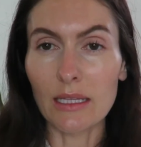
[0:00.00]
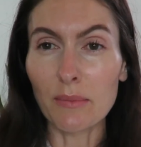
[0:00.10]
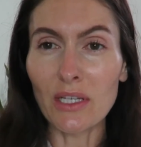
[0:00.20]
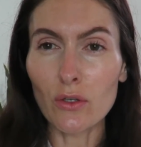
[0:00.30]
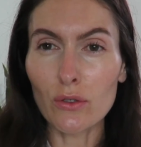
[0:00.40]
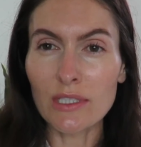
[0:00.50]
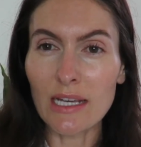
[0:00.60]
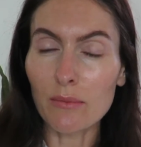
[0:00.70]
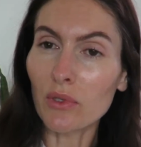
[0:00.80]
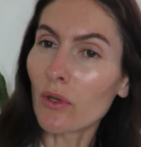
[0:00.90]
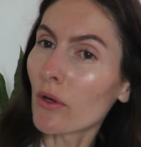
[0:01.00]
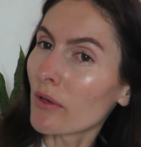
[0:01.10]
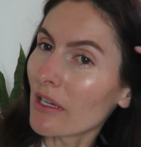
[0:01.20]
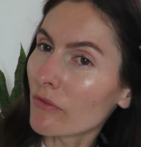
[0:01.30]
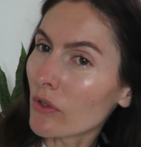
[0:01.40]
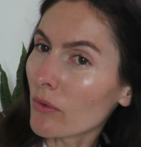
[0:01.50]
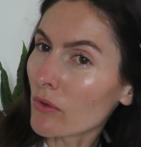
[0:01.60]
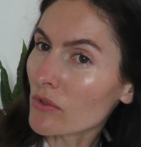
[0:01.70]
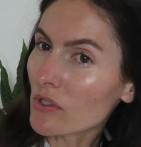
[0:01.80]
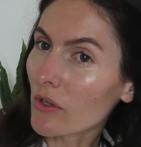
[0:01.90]
Let me know down below if you
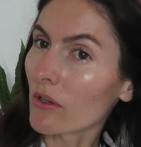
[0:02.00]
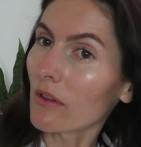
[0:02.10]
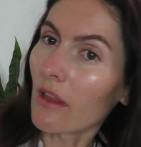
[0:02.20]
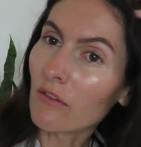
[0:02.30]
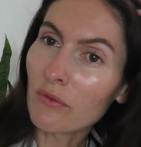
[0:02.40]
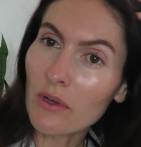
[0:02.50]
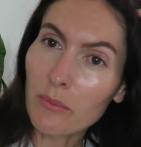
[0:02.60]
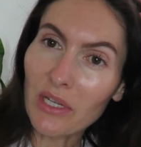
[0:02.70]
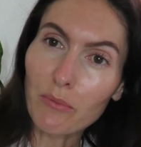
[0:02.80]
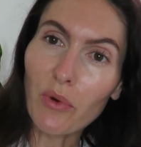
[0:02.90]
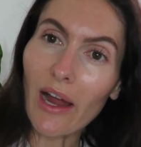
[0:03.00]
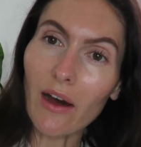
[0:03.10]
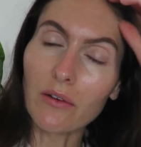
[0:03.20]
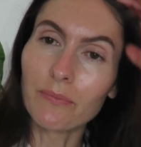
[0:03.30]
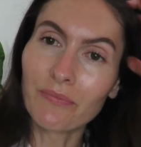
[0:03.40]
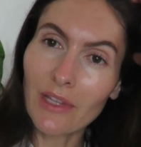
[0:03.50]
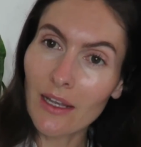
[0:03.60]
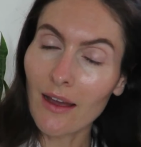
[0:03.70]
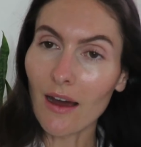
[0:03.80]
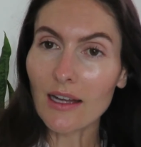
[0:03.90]
also love a big brow.
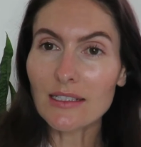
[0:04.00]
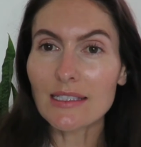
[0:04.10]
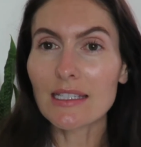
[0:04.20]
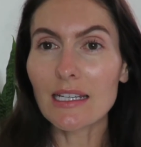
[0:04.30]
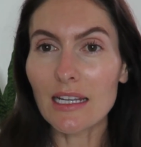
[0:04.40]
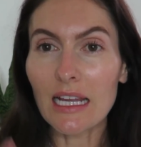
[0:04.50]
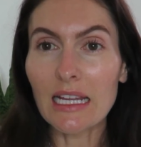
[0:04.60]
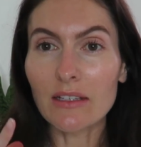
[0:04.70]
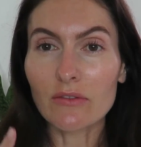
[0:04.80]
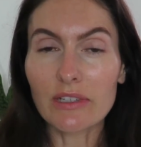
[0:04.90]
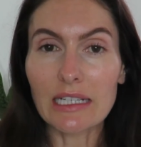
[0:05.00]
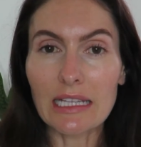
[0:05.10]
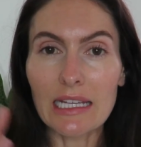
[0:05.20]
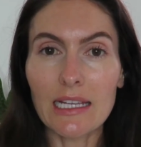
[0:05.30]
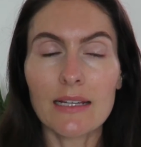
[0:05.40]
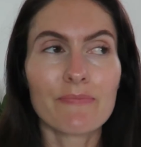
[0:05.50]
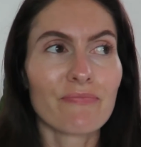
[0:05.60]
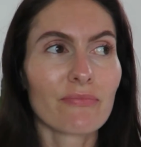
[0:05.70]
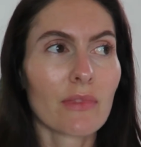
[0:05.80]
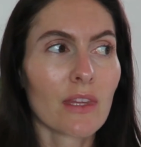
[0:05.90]
I just think it really,
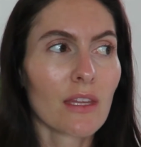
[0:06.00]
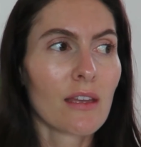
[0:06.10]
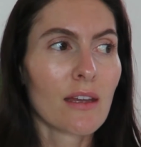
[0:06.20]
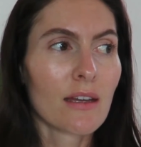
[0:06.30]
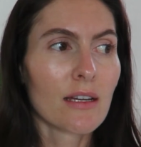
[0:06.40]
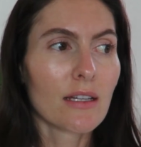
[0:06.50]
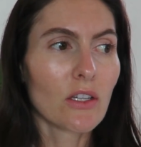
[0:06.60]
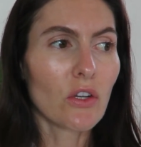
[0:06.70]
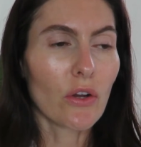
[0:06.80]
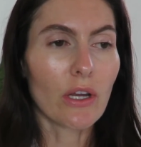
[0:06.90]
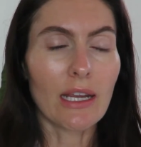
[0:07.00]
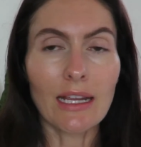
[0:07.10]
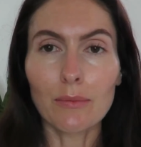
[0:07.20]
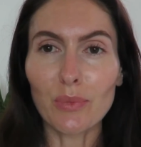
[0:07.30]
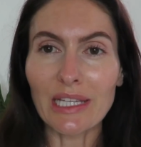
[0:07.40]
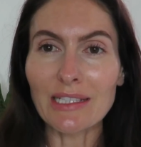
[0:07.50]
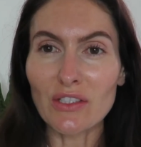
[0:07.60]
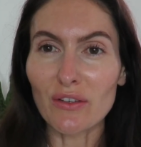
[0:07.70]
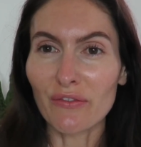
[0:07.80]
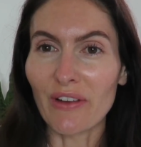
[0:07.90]
you know, it
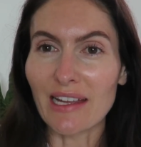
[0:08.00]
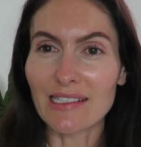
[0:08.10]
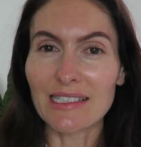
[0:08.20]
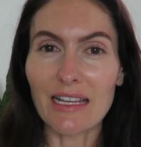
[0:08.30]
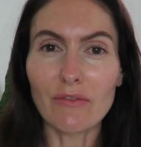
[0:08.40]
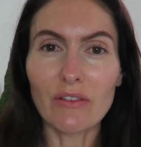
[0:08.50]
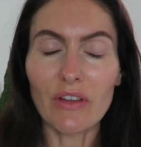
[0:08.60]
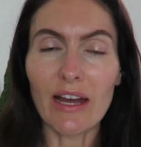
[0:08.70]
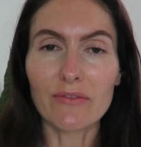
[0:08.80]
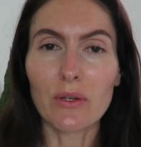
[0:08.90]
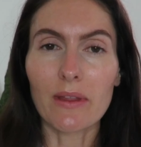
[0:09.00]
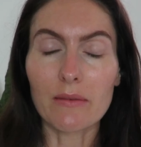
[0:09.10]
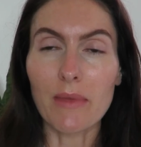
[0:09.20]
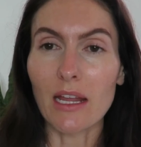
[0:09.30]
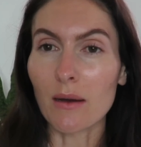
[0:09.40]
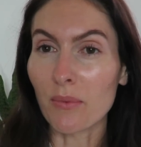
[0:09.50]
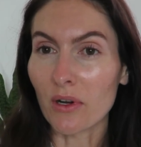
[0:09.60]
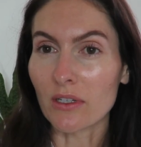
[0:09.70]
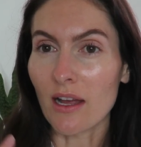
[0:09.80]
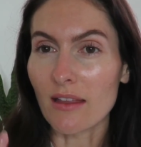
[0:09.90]
completes your face. Even if you have no other makeup
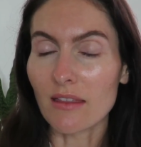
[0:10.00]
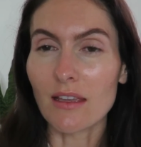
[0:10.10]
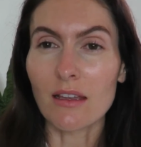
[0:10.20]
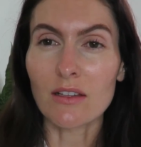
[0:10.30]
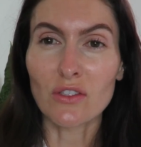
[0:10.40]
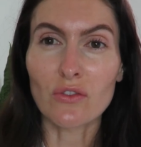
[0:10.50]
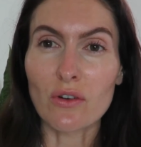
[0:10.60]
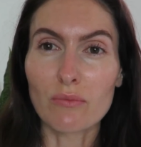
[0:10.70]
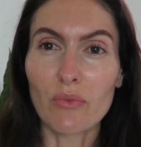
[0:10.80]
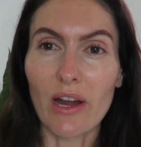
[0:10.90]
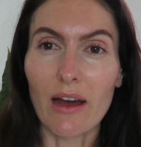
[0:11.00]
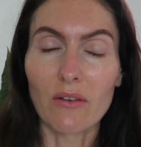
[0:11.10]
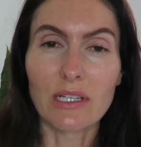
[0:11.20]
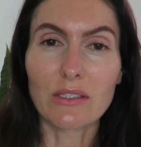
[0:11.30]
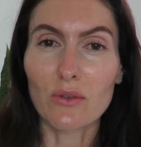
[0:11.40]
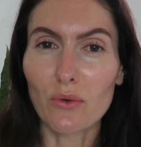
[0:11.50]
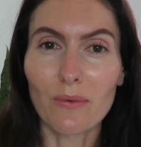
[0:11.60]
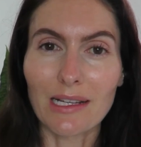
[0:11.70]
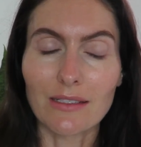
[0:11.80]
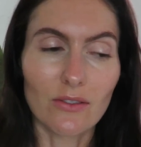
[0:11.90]
on, I think a strong brow is
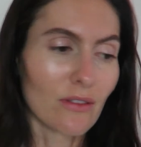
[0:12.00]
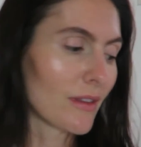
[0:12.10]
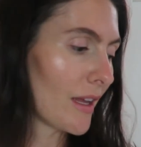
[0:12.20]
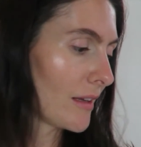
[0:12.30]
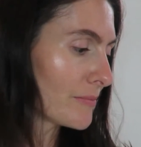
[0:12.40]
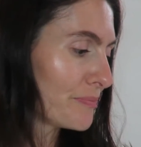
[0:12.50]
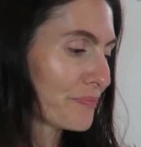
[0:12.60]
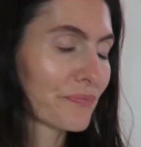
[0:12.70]
always a good thing.